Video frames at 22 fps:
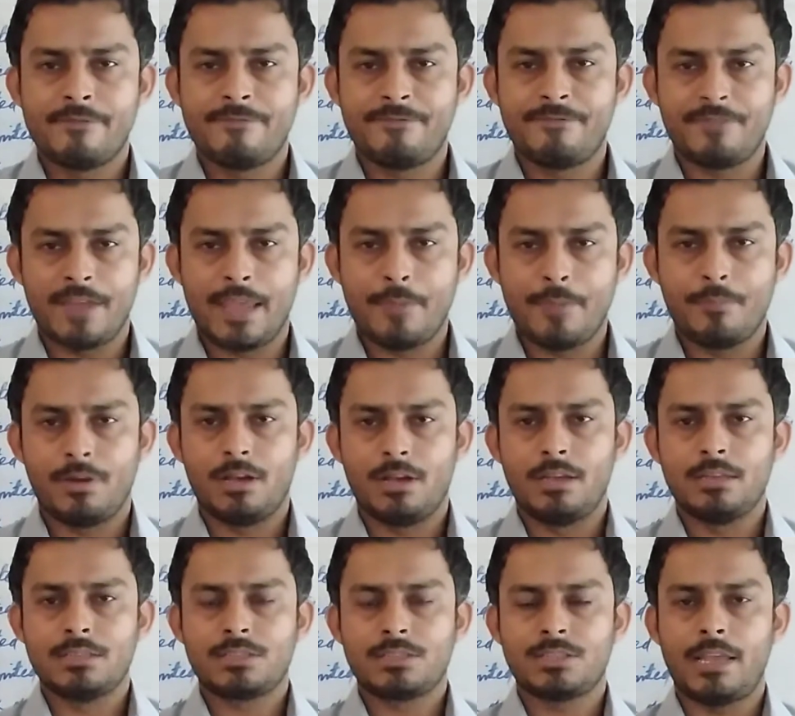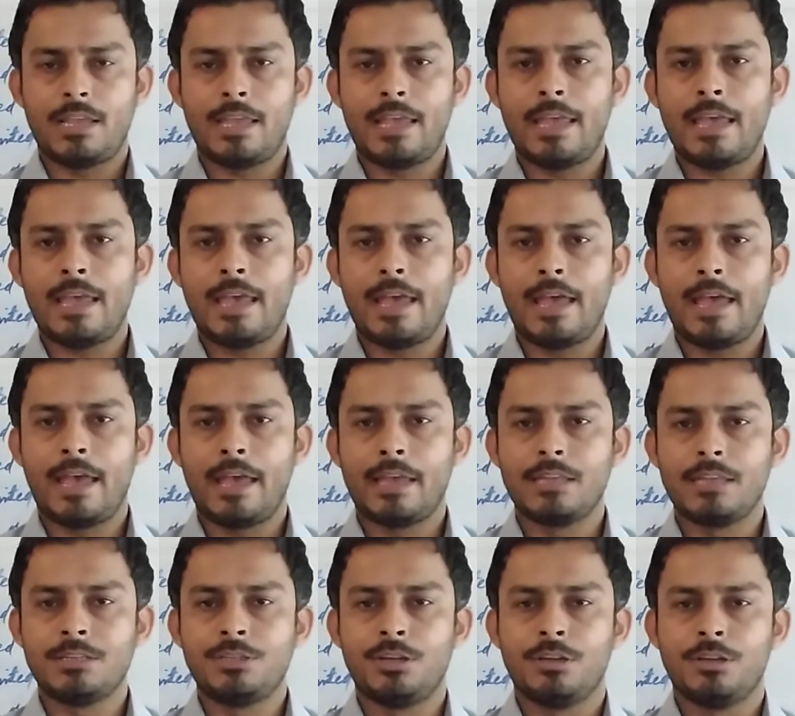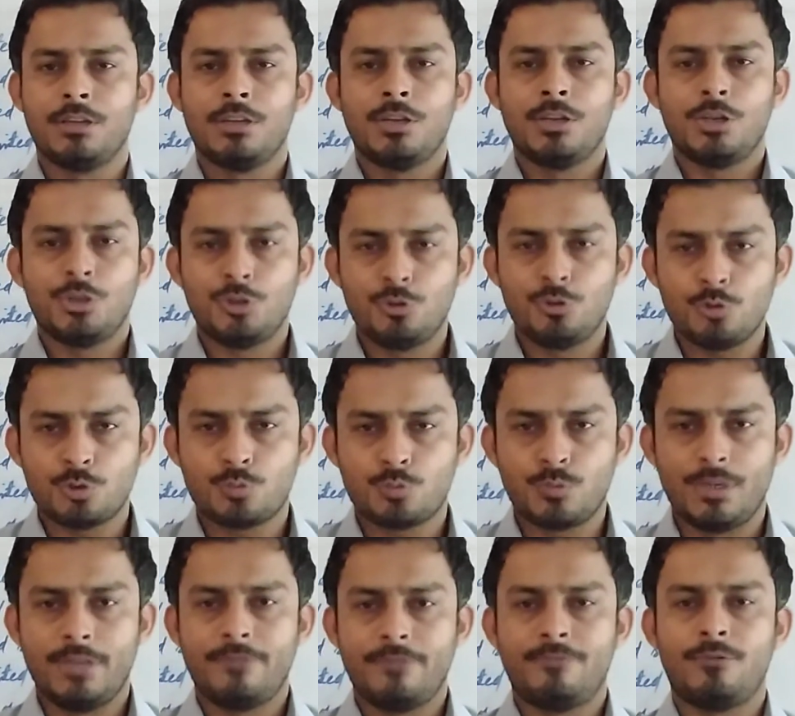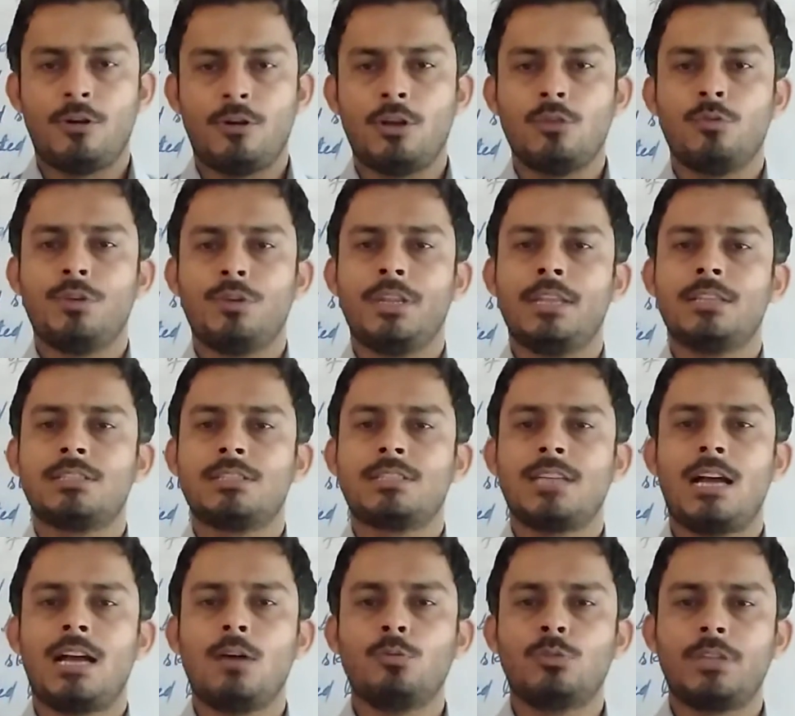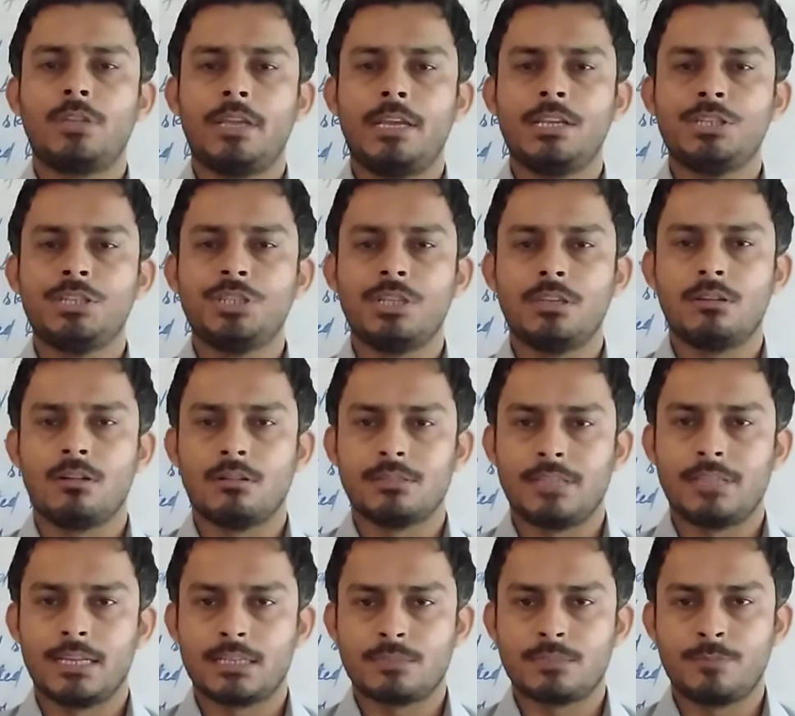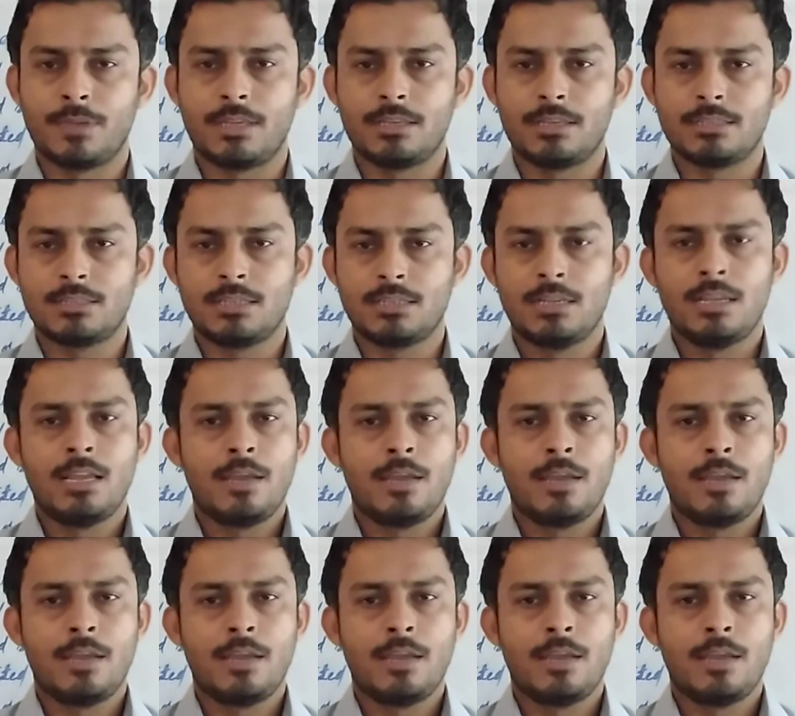famous and usually followed in South Asian context because